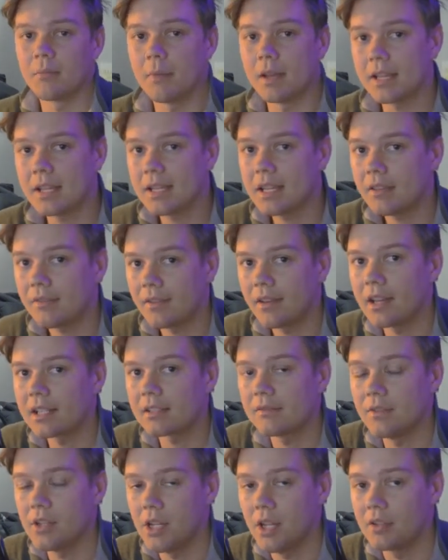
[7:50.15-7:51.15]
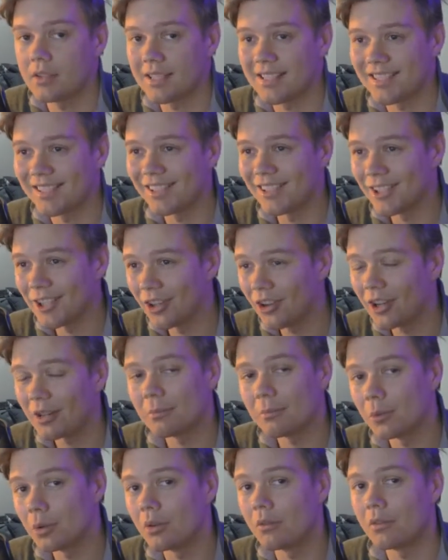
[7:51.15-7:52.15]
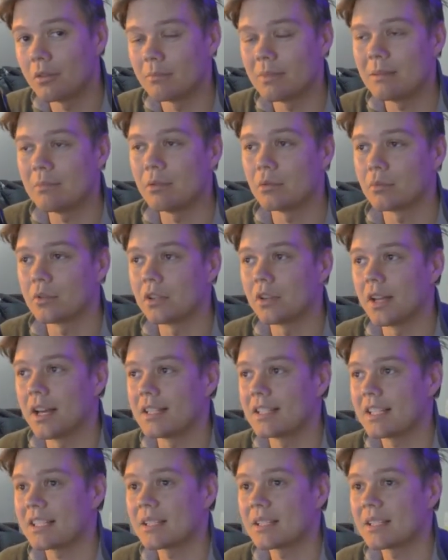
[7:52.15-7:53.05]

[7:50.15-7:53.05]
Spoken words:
making 1,000 videos is a lot more than people realize.